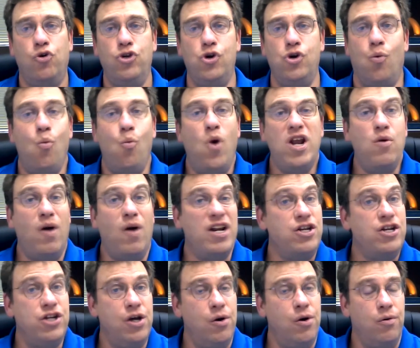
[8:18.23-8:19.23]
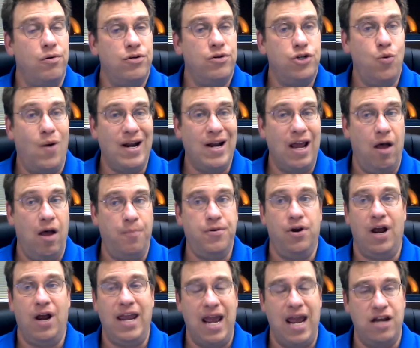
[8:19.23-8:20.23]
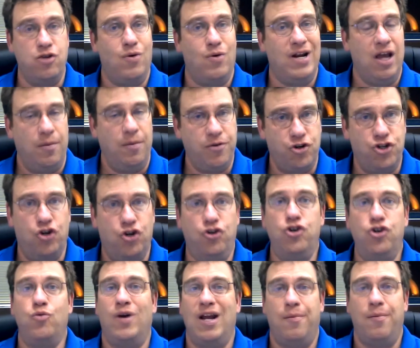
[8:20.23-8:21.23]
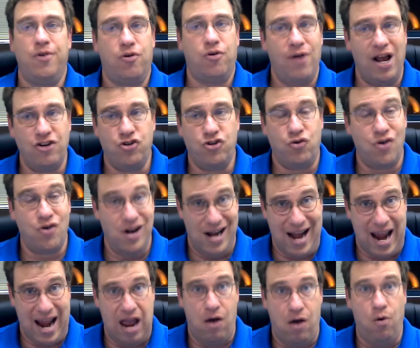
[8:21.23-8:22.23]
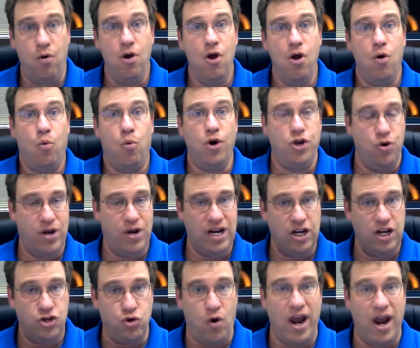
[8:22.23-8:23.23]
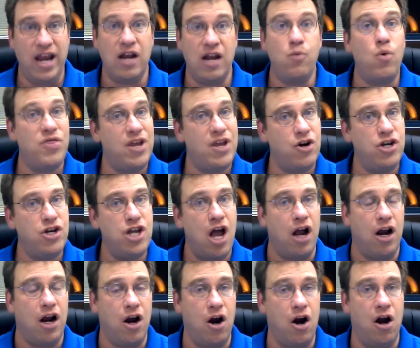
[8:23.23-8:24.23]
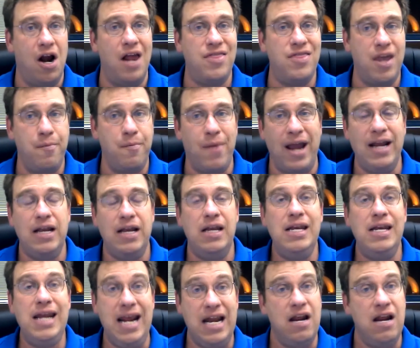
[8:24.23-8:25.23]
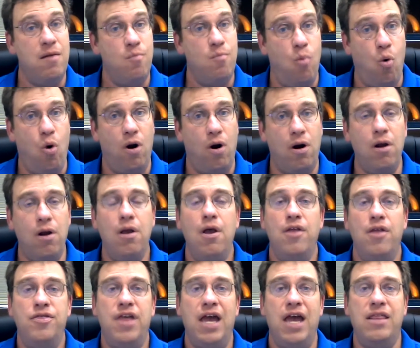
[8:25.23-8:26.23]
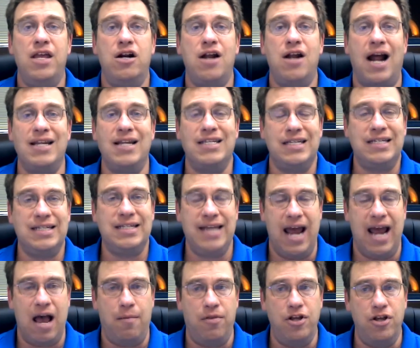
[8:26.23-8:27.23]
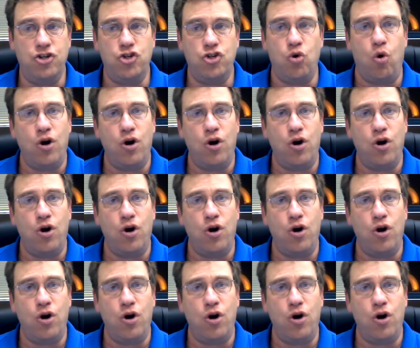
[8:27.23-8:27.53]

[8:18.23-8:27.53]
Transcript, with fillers: What do you want to do? Do you want to help you want to help your children, you want to help your grandchildren now, where you can enjoy it and when they're younger and they might need it more and they're not as established?